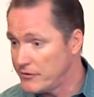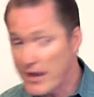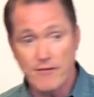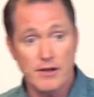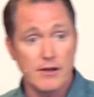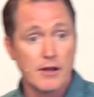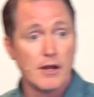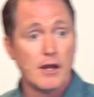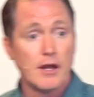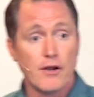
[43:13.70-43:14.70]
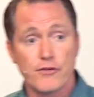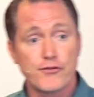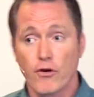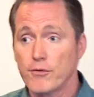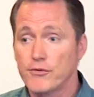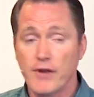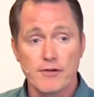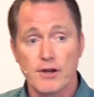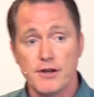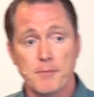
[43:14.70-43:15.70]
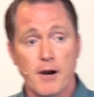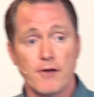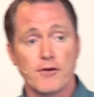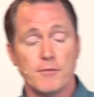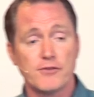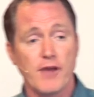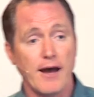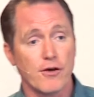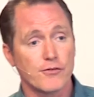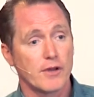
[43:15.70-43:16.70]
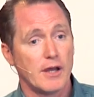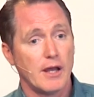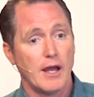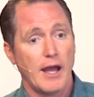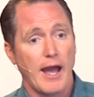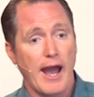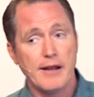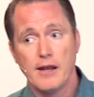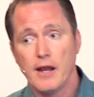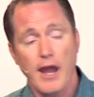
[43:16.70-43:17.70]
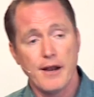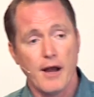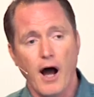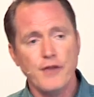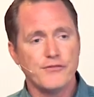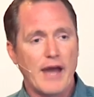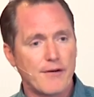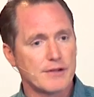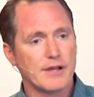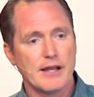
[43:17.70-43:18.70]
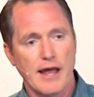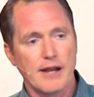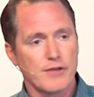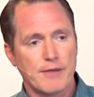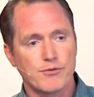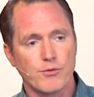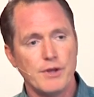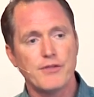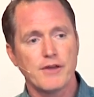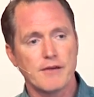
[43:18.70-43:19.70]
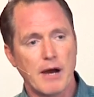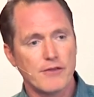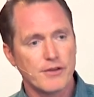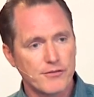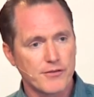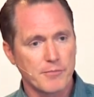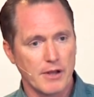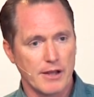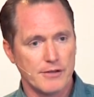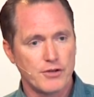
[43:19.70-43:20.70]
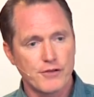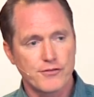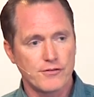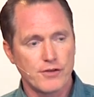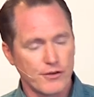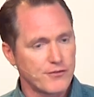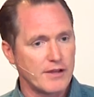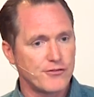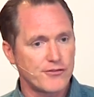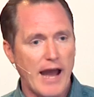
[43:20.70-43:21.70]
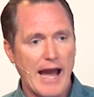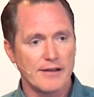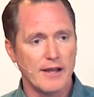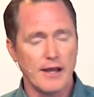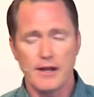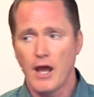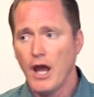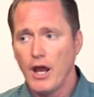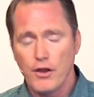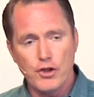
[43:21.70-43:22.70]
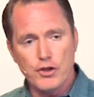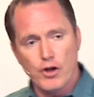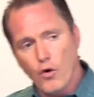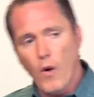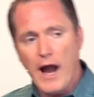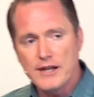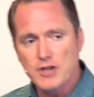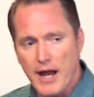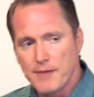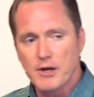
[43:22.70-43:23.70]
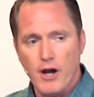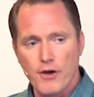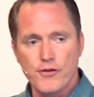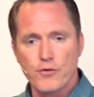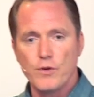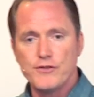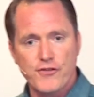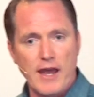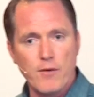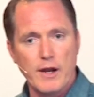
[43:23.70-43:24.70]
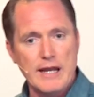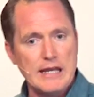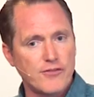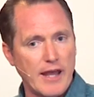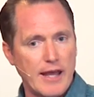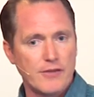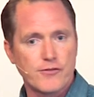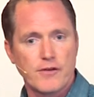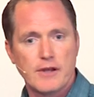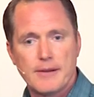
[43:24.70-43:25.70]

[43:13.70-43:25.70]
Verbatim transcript: David. You know, the sword was never going to depart from his house. And undoubtedly, a lot of times when we think about discipline, just as Scott did, you know why John MacArthur would say what he says?